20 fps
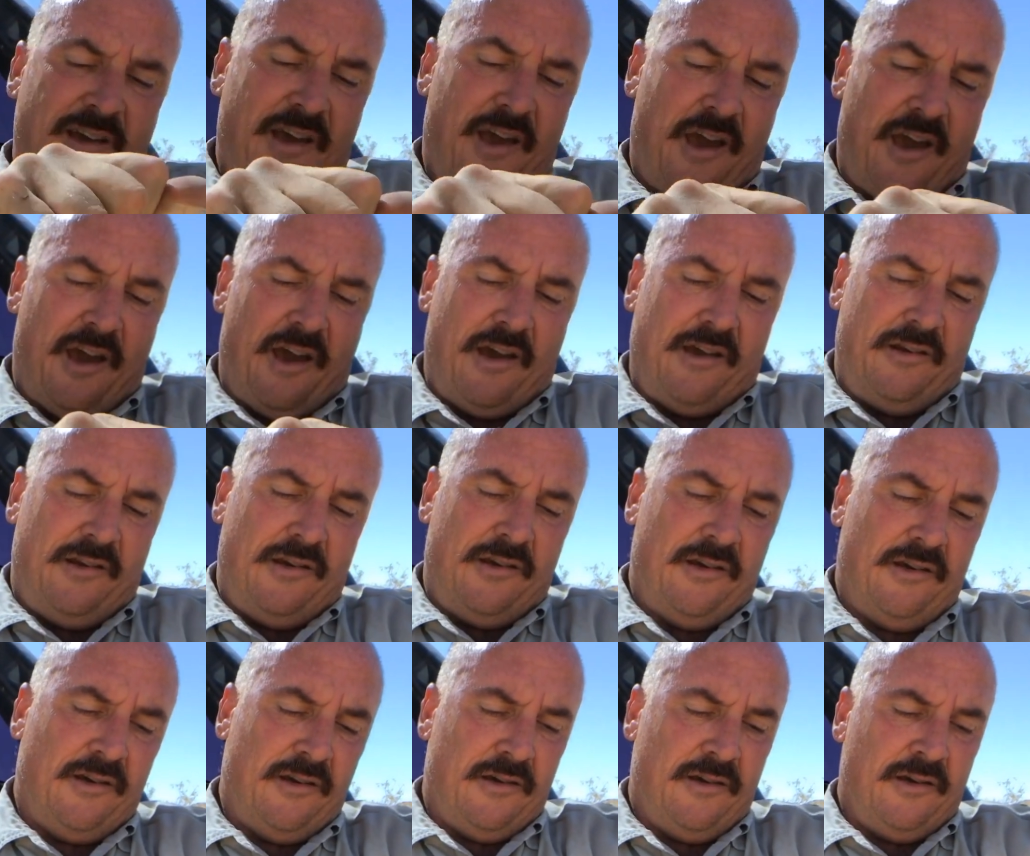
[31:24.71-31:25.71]
And
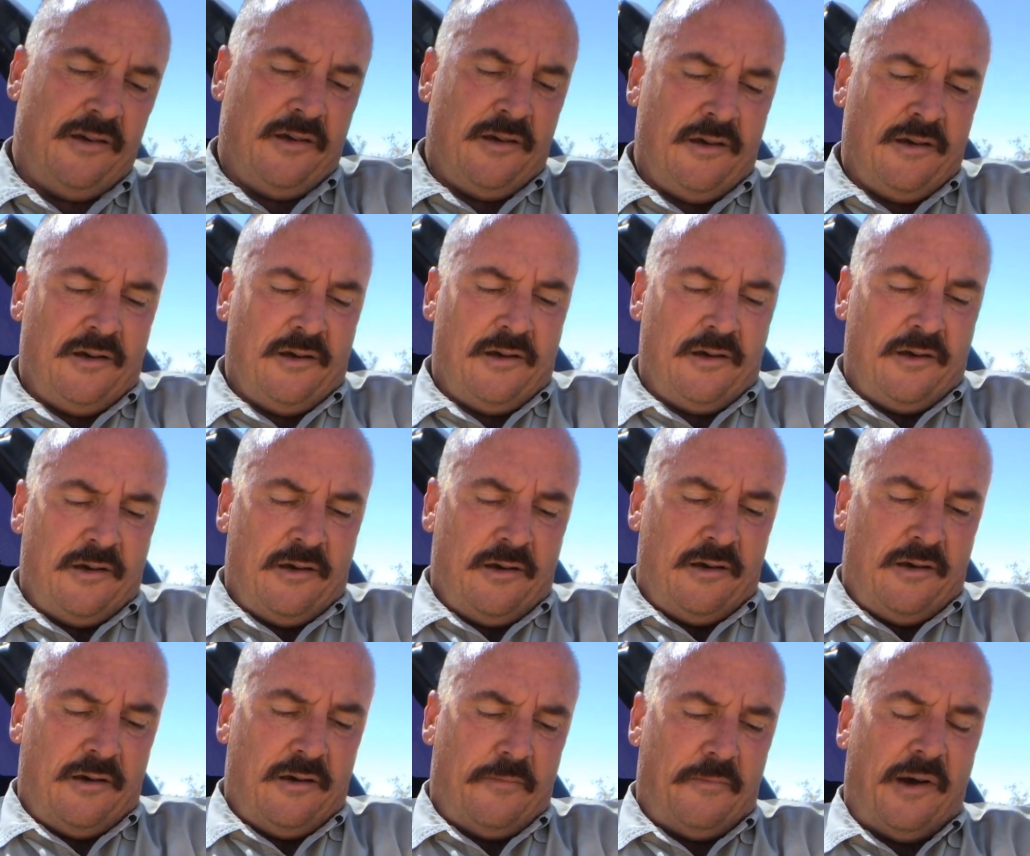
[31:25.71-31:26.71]

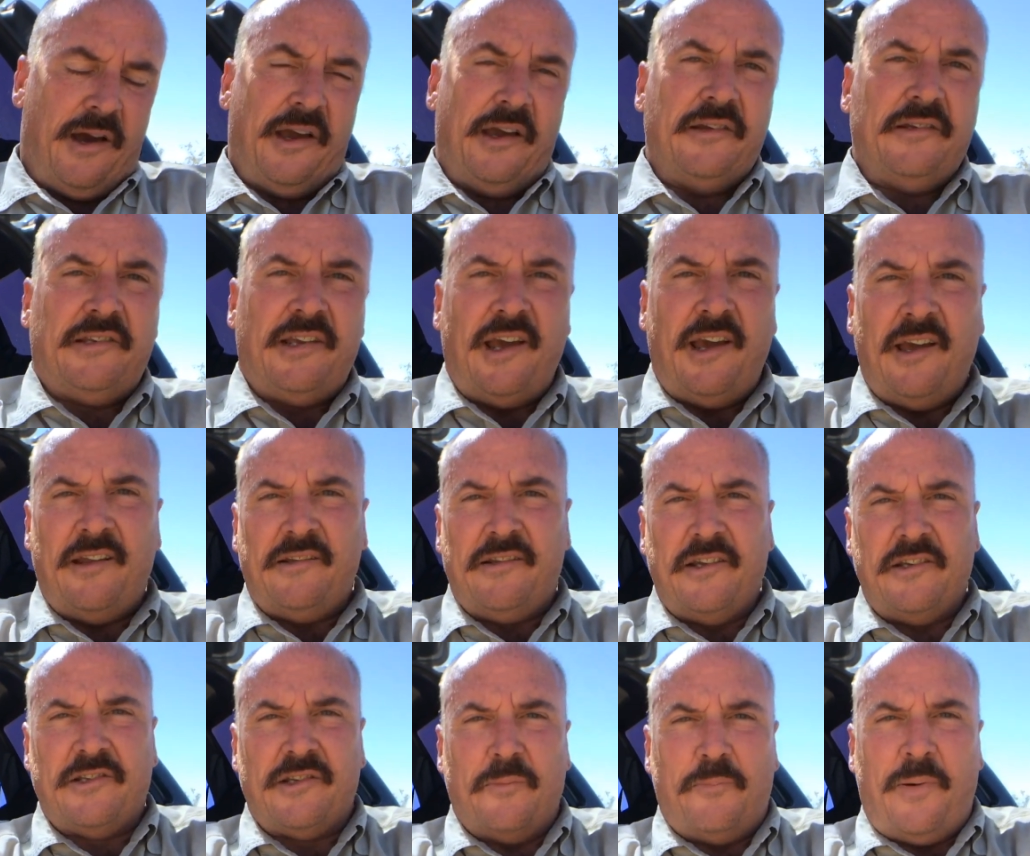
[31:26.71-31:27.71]
my intent
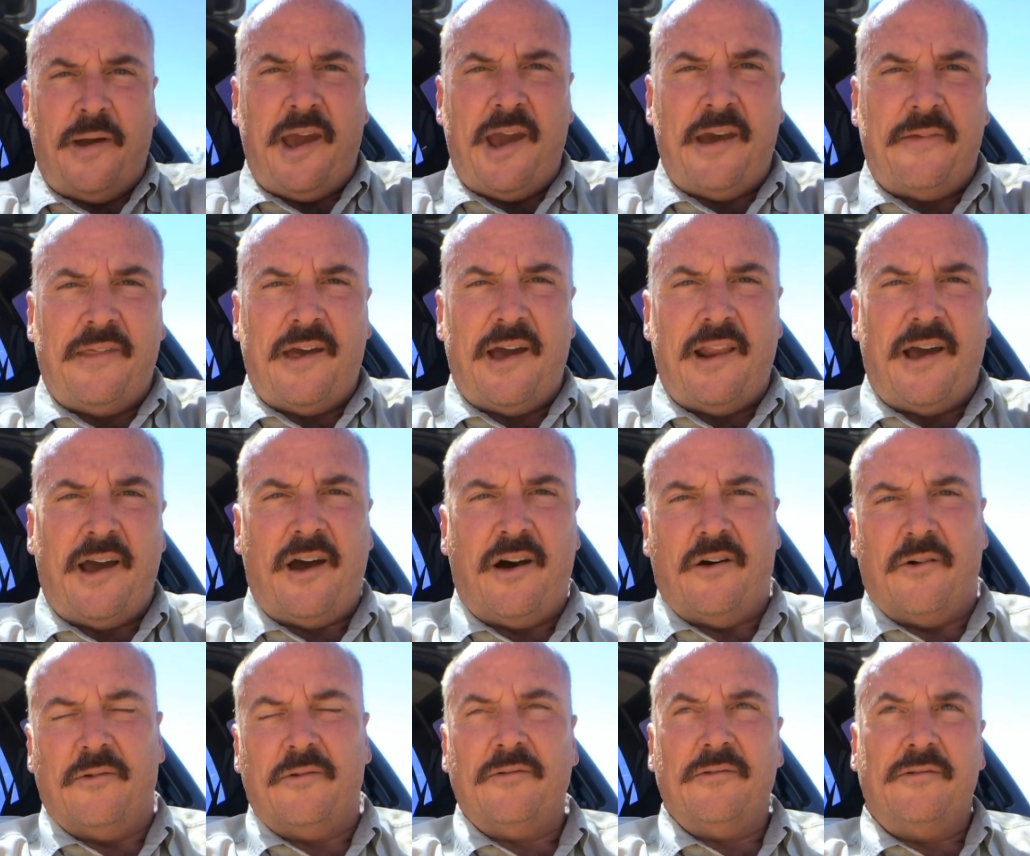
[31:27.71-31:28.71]
is to pan that out.